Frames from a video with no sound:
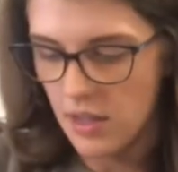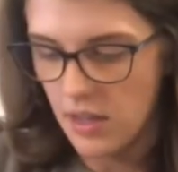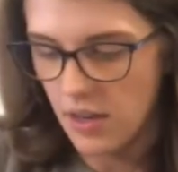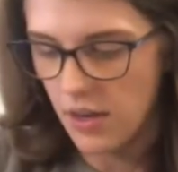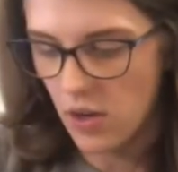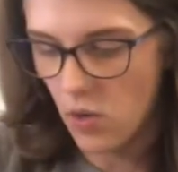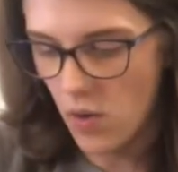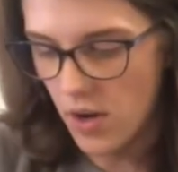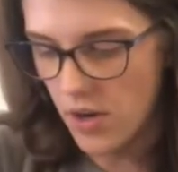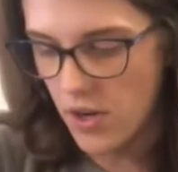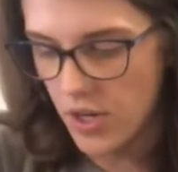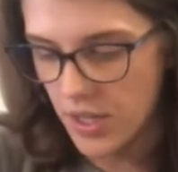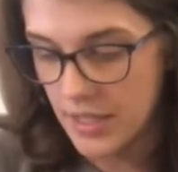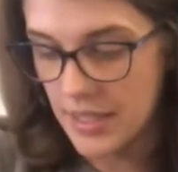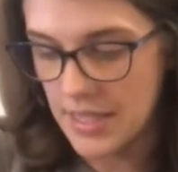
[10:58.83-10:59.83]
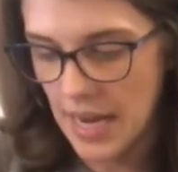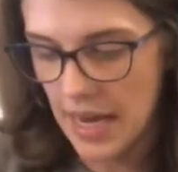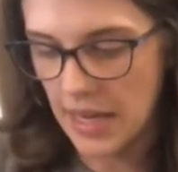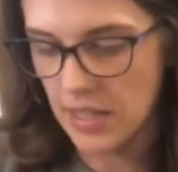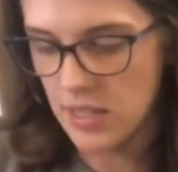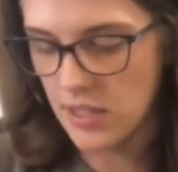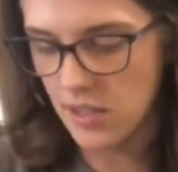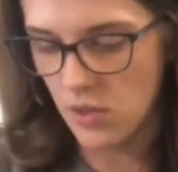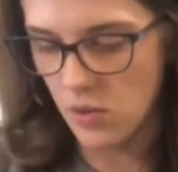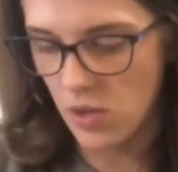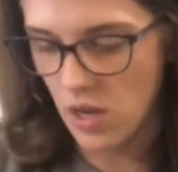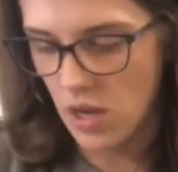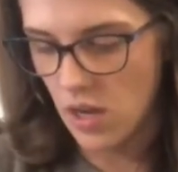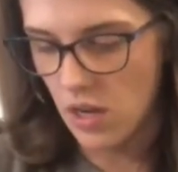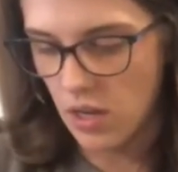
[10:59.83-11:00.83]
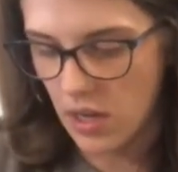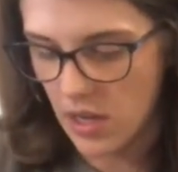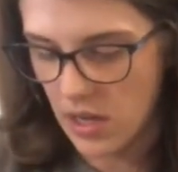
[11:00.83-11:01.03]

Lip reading: No wonder it's taken so long.